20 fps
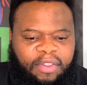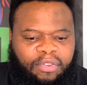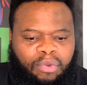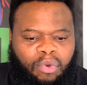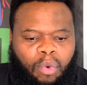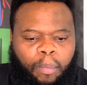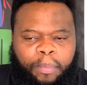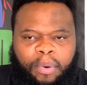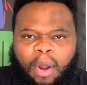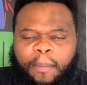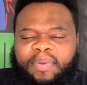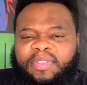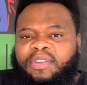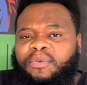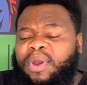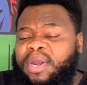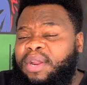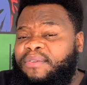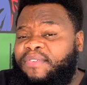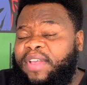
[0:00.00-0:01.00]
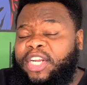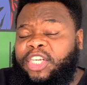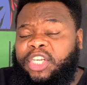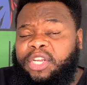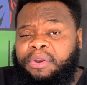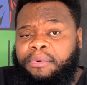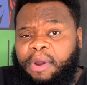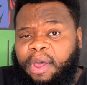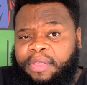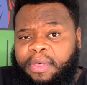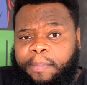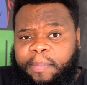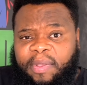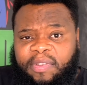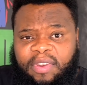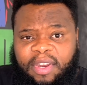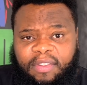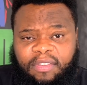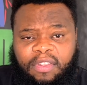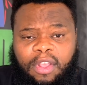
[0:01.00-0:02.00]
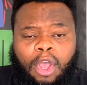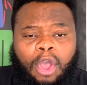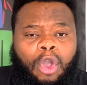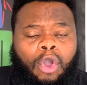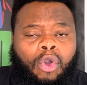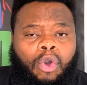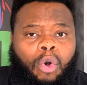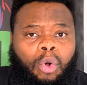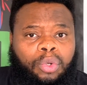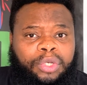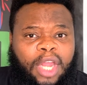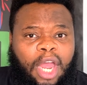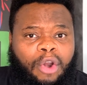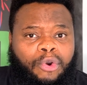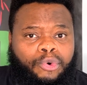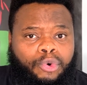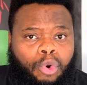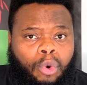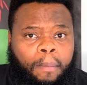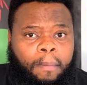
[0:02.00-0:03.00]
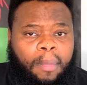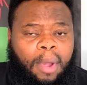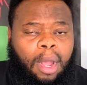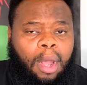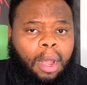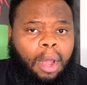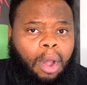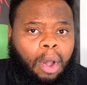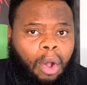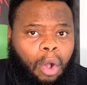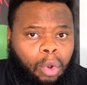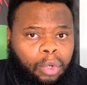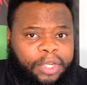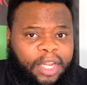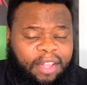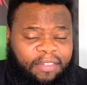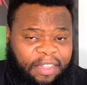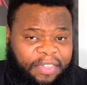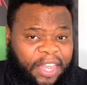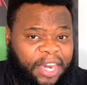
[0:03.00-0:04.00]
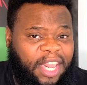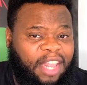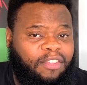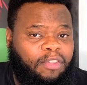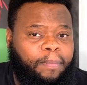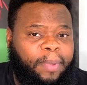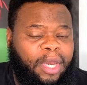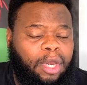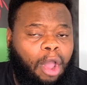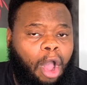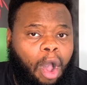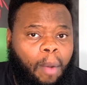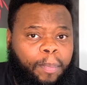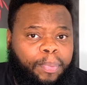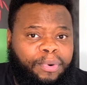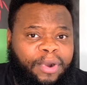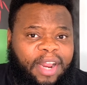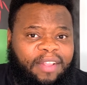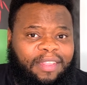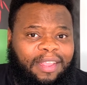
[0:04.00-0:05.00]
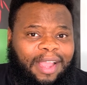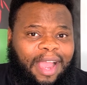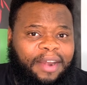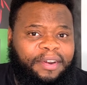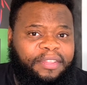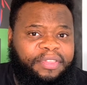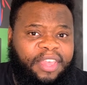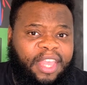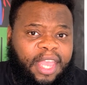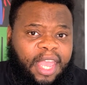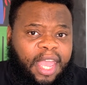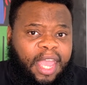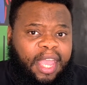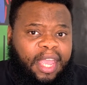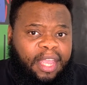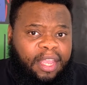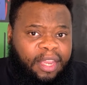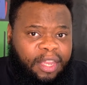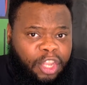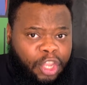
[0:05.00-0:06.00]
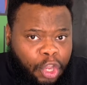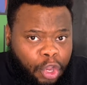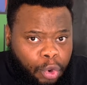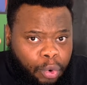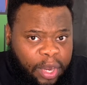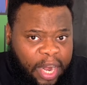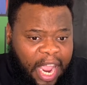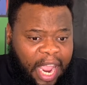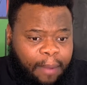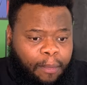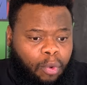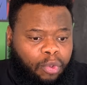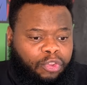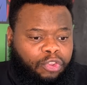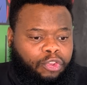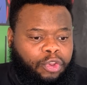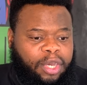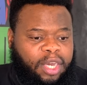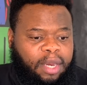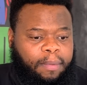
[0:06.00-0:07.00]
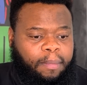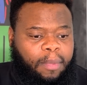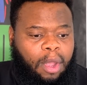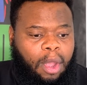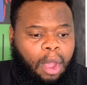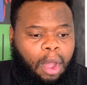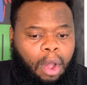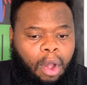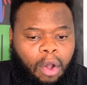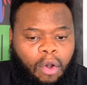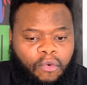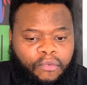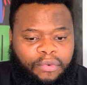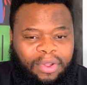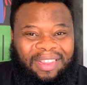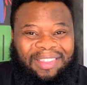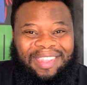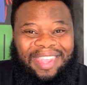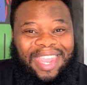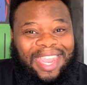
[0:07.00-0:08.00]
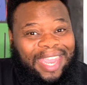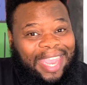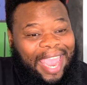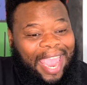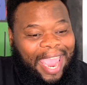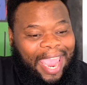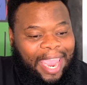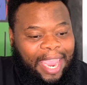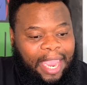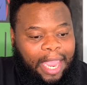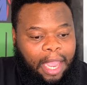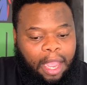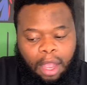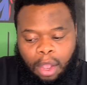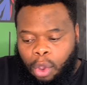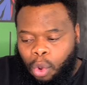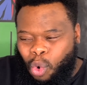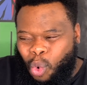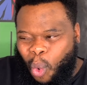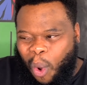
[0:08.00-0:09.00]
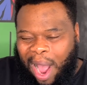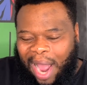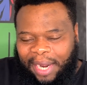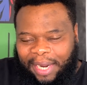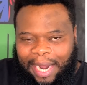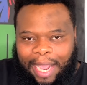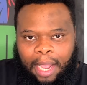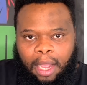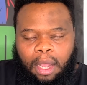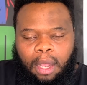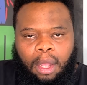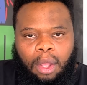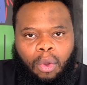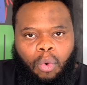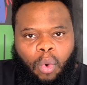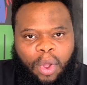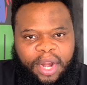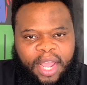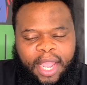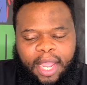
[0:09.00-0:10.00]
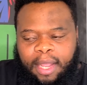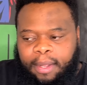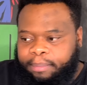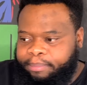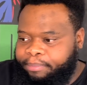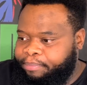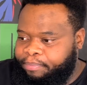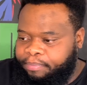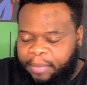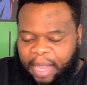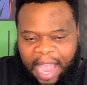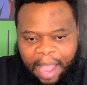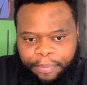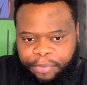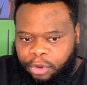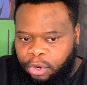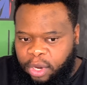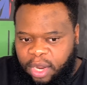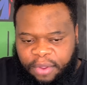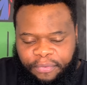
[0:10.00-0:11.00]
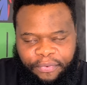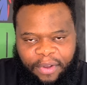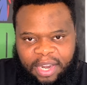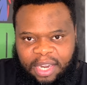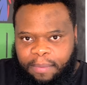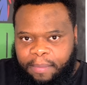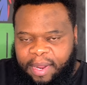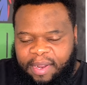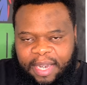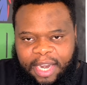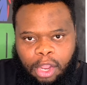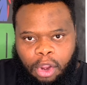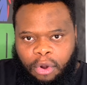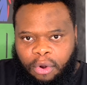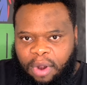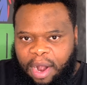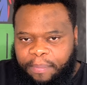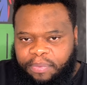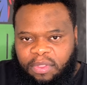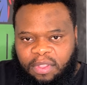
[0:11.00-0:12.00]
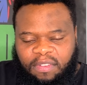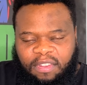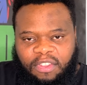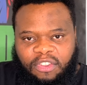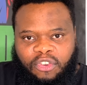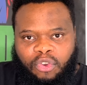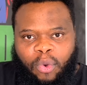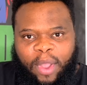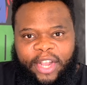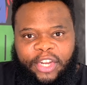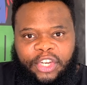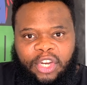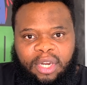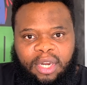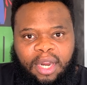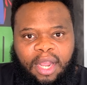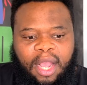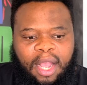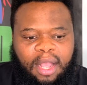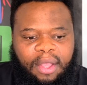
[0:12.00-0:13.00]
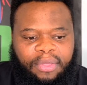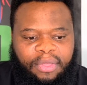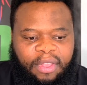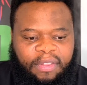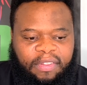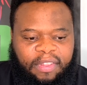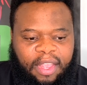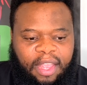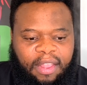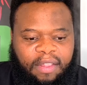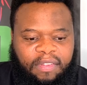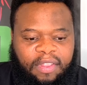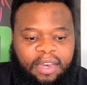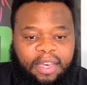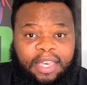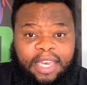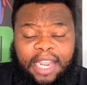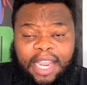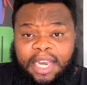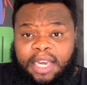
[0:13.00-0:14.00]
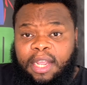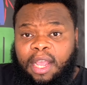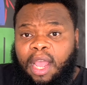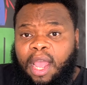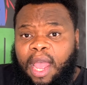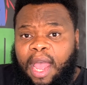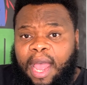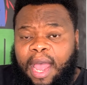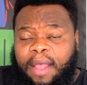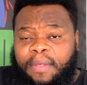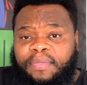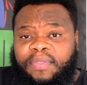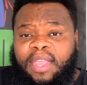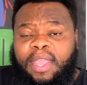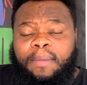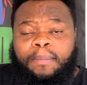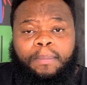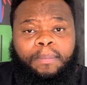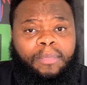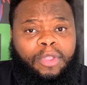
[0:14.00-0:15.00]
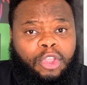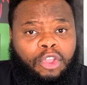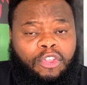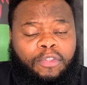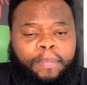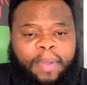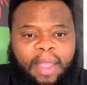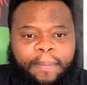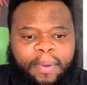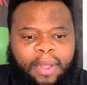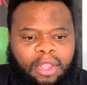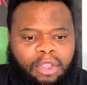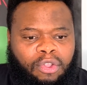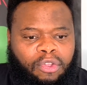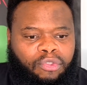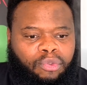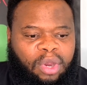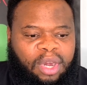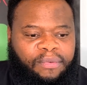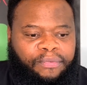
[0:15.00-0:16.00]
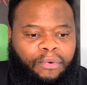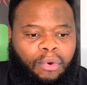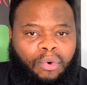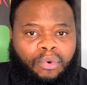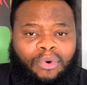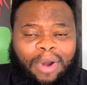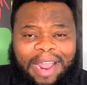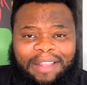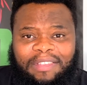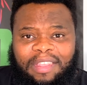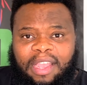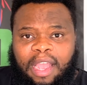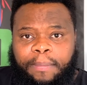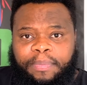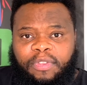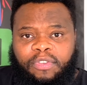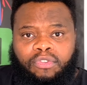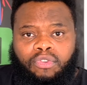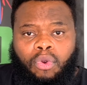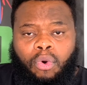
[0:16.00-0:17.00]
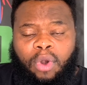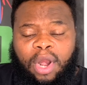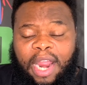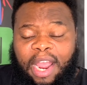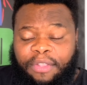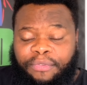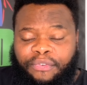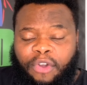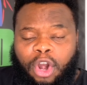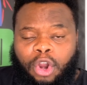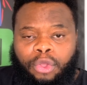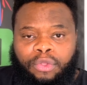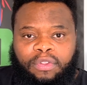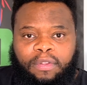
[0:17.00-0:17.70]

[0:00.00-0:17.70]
or property renovation rather business, called A Room Holdings, and that he's been operating under the new name or pseudonym of TK Nkwana. What a absolutely fundamentally corrupt situation this is. Indeed, the newspaper News 24 writing up the story as follows.